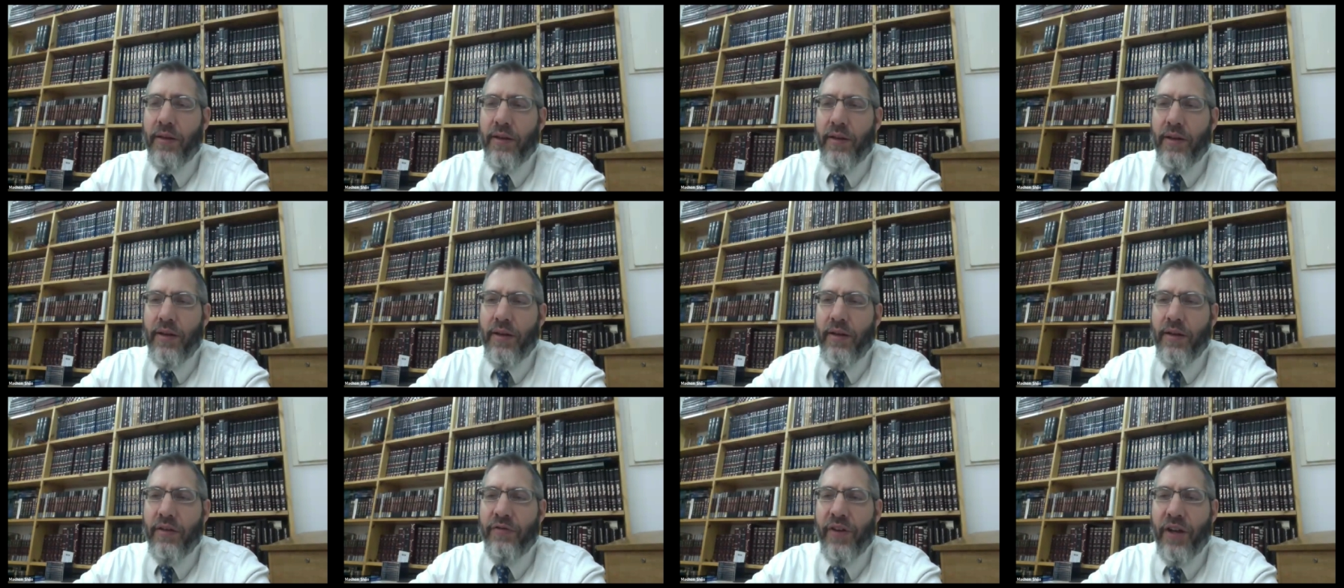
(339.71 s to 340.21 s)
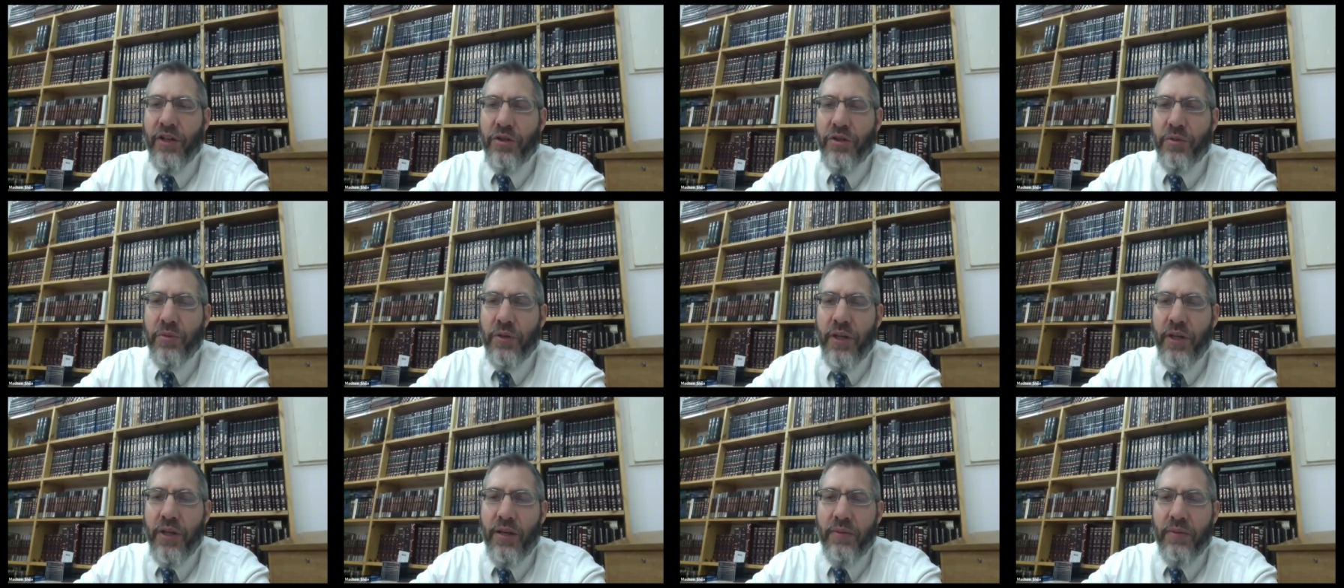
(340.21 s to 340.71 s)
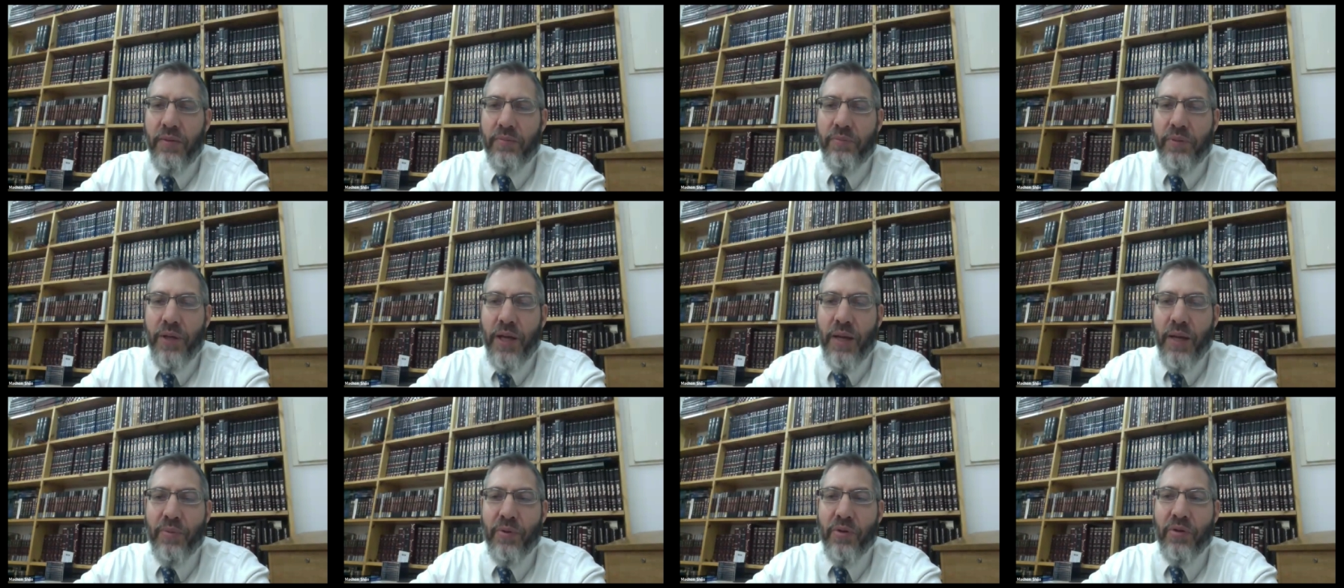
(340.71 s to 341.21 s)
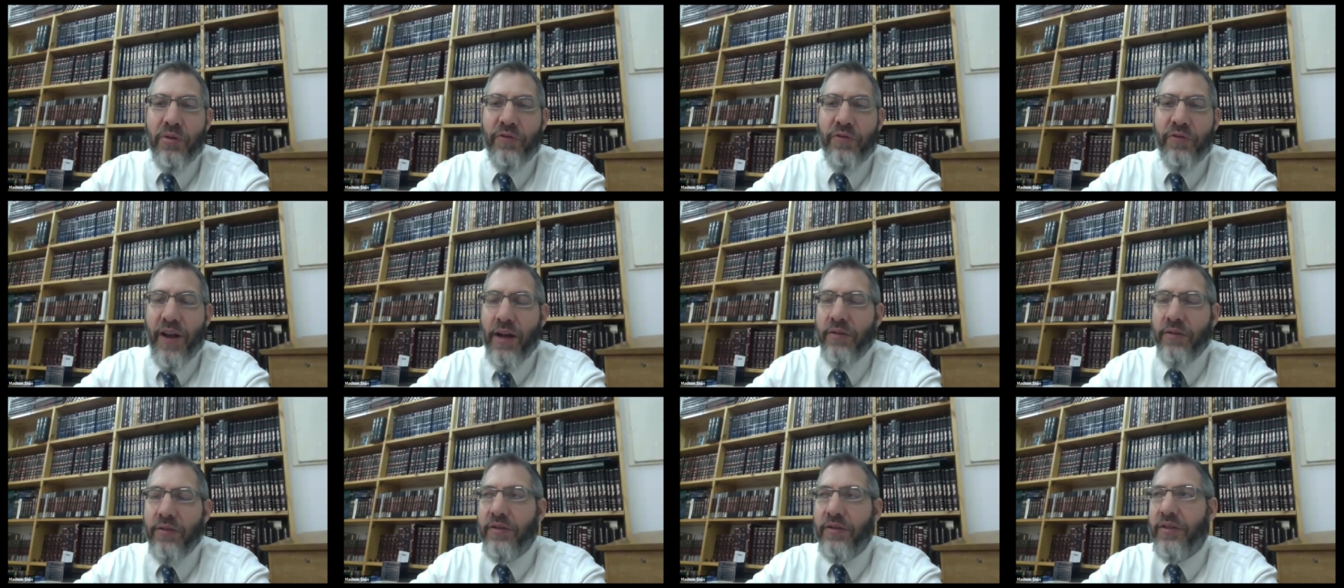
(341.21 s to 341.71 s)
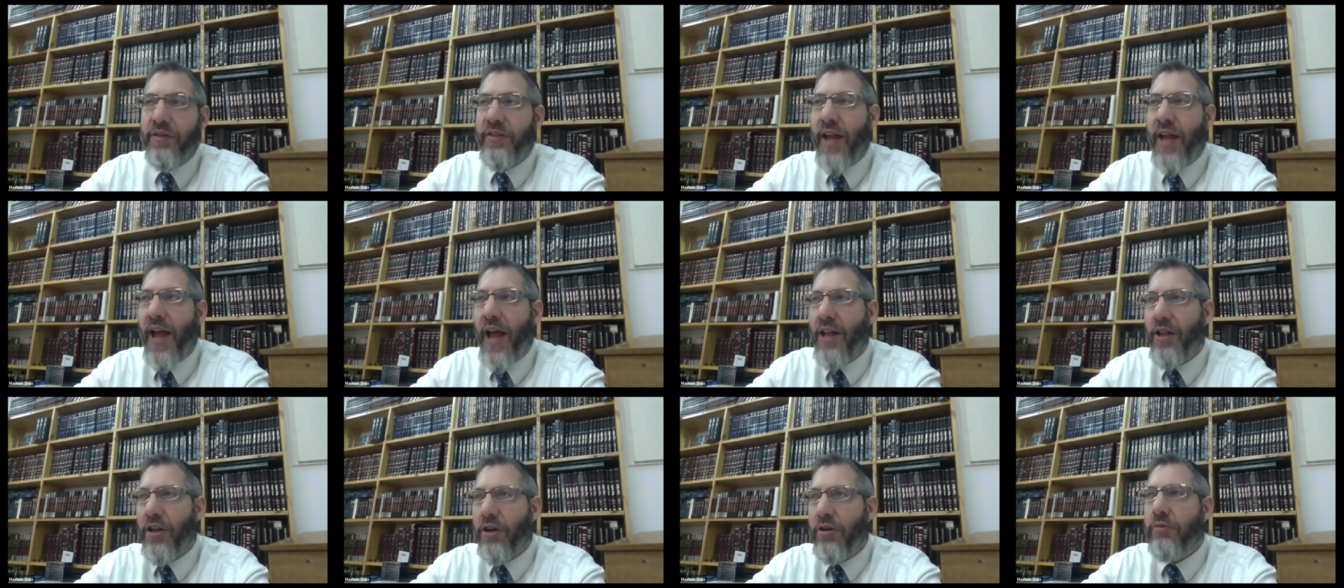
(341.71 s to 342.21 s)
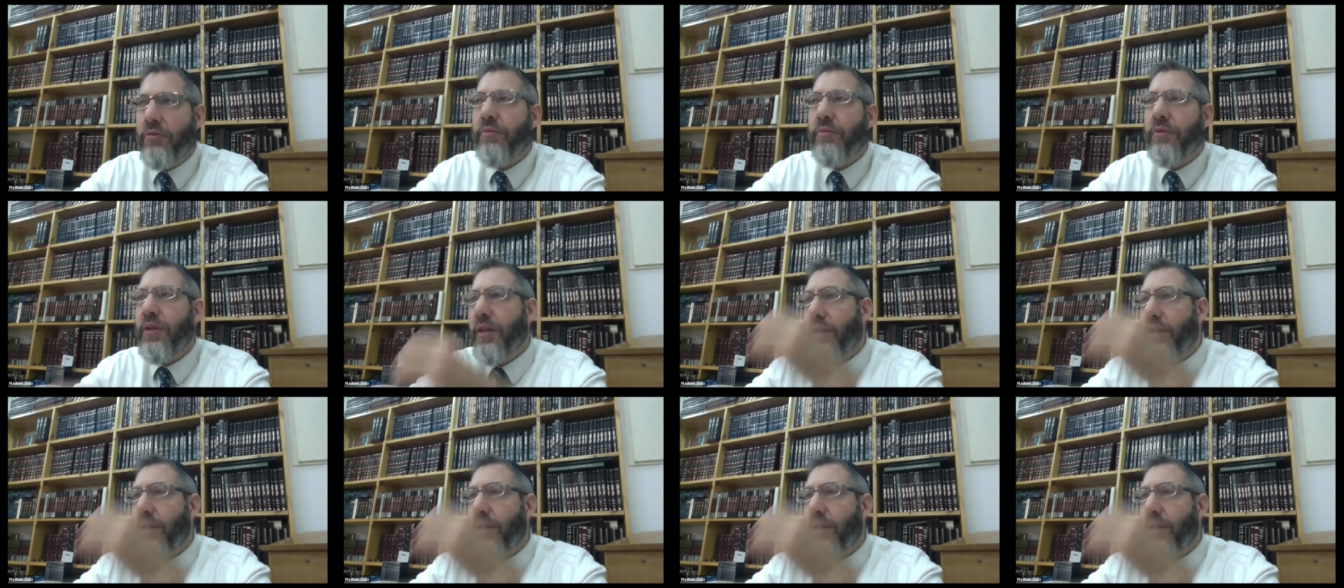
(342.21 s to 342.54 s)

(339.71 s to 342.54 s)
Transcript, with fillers: Eventually, people found tallow.